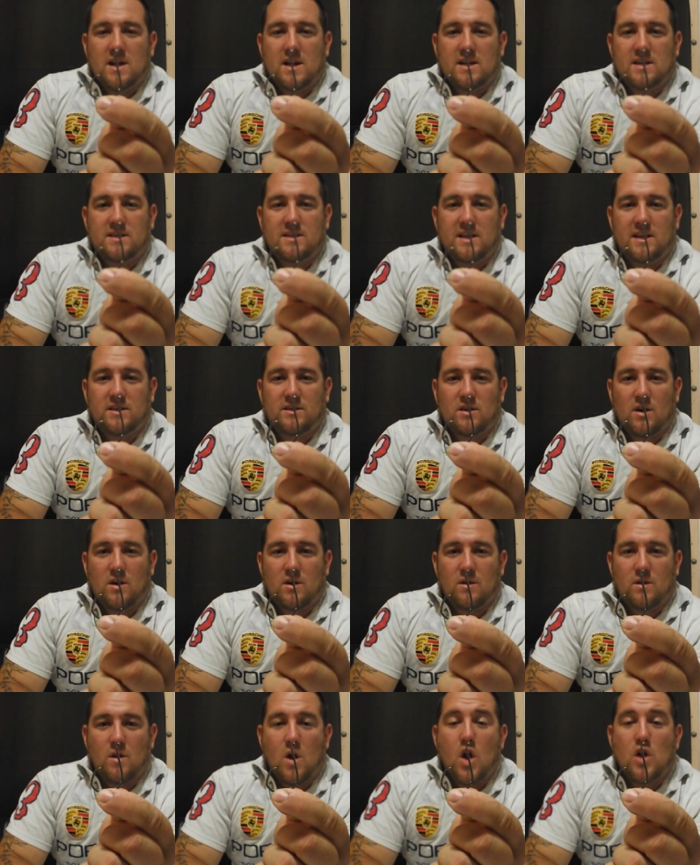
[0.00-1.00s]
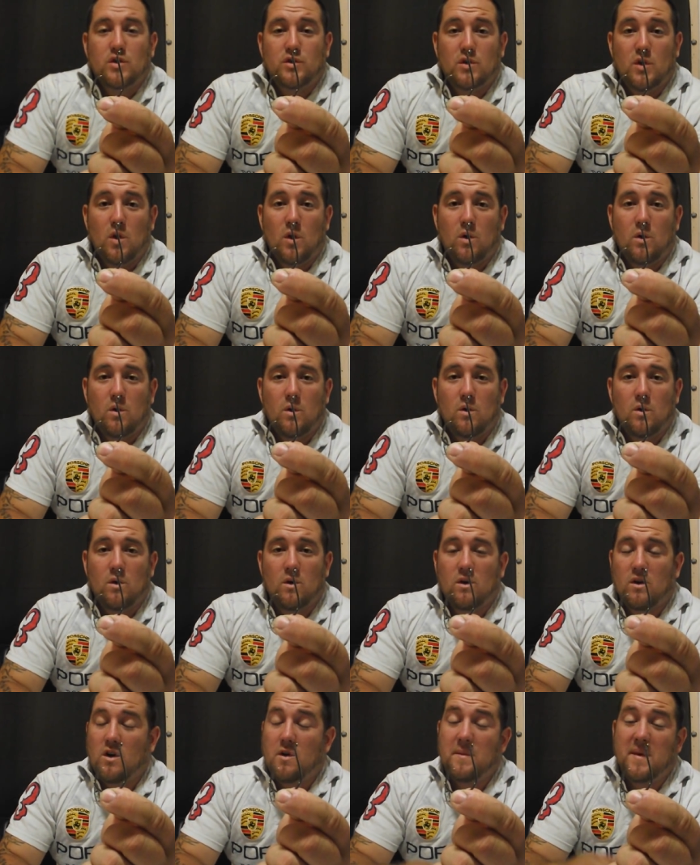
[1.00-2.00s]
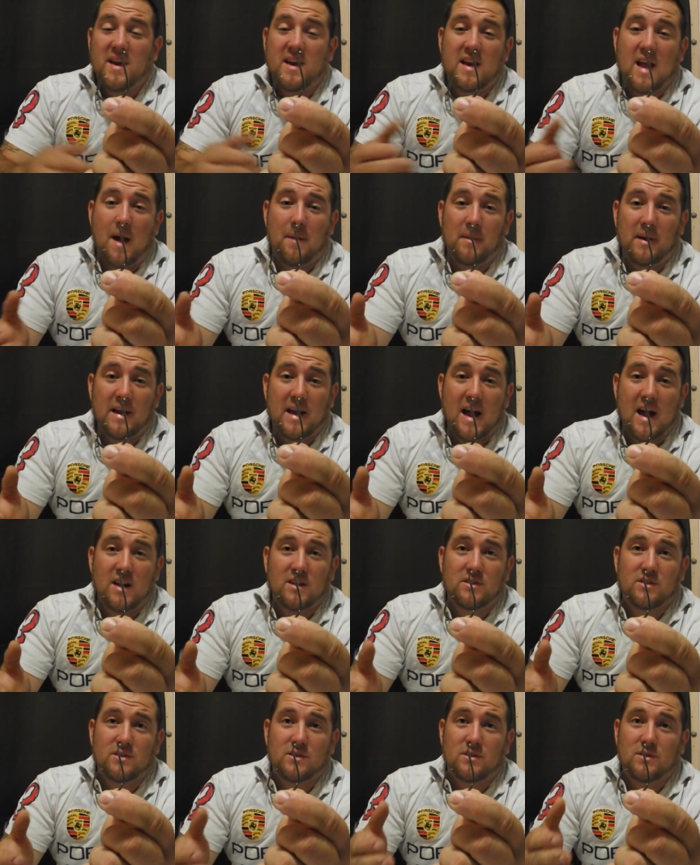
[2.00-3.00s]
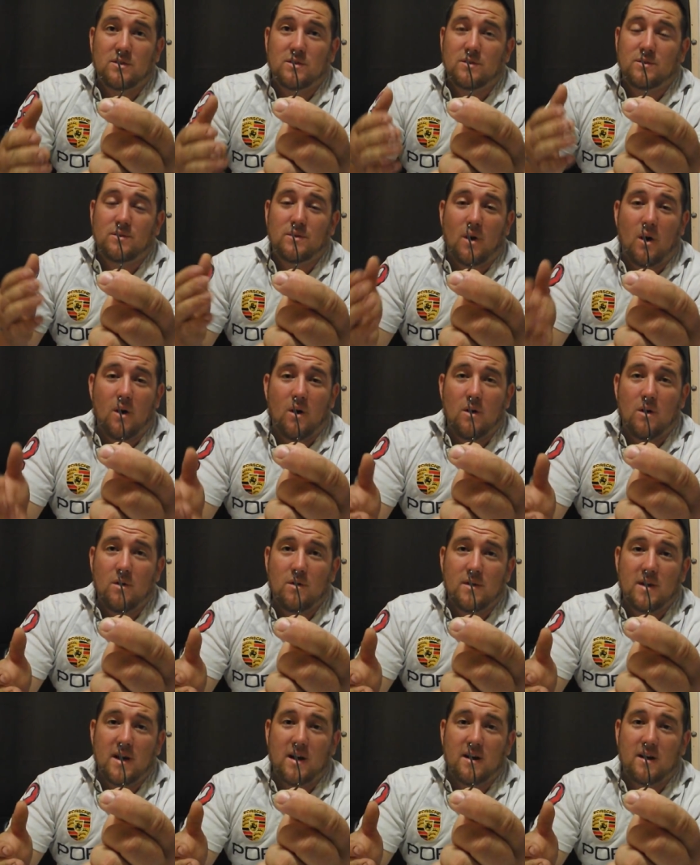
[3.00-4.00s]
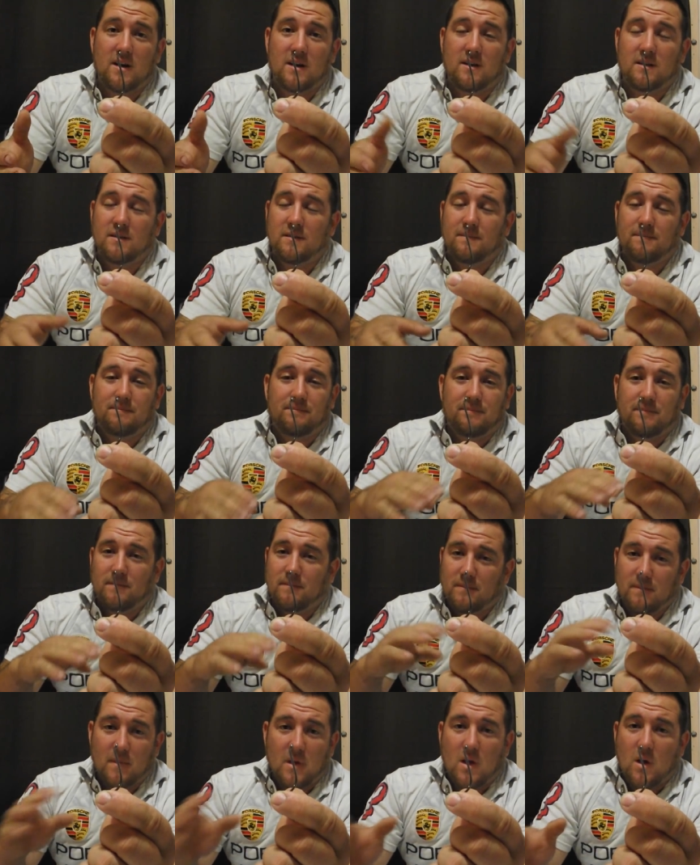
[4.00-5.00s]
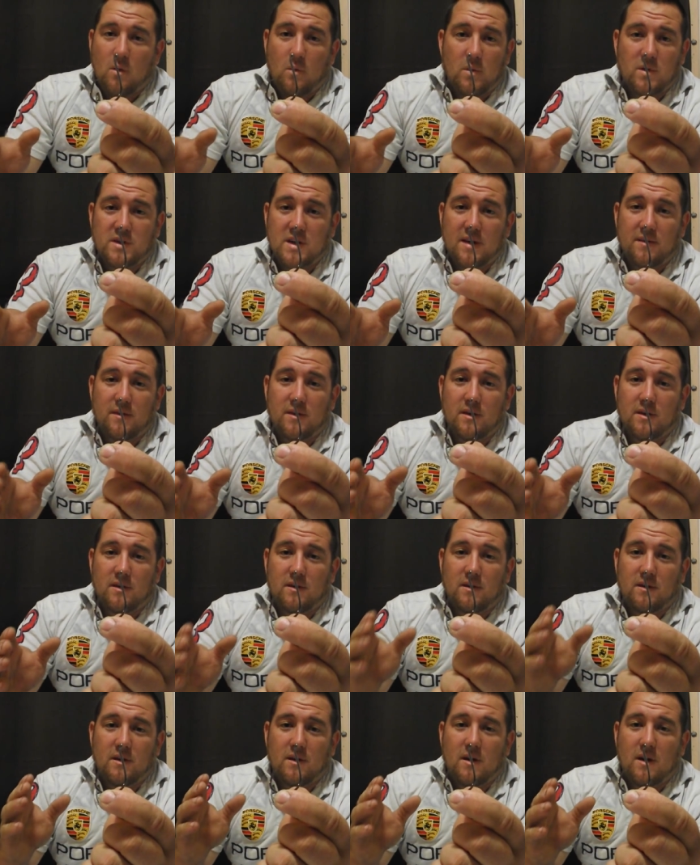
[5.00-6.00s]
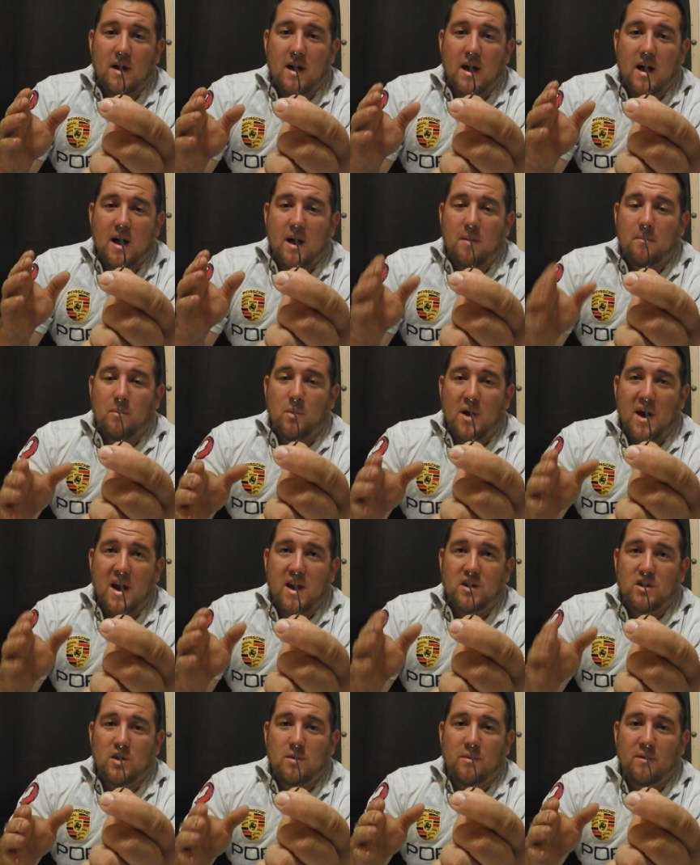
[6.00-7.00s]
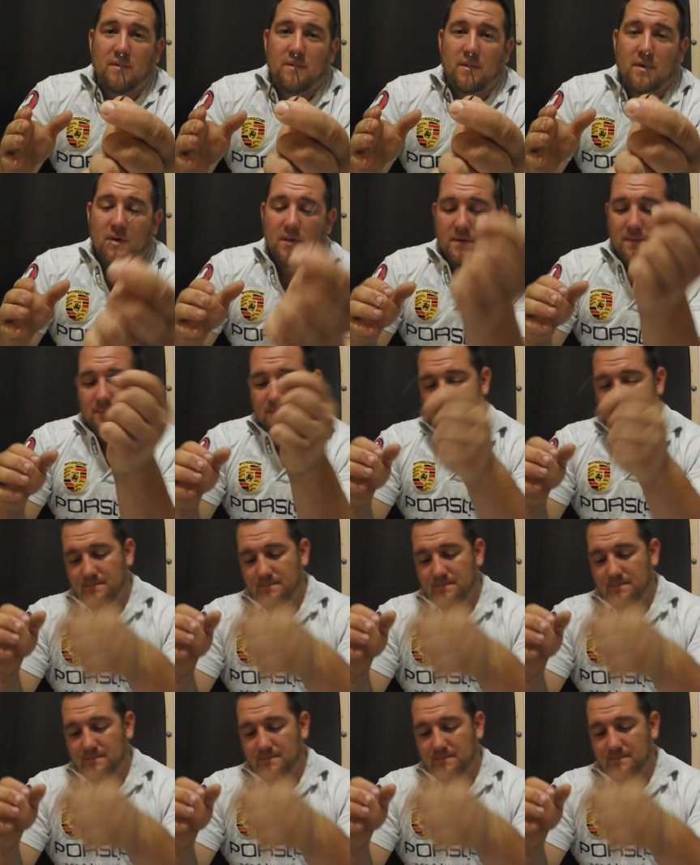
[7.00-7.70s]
Six O circle hook can be Gamakatsu, Owner, whichever uh, brand you prefer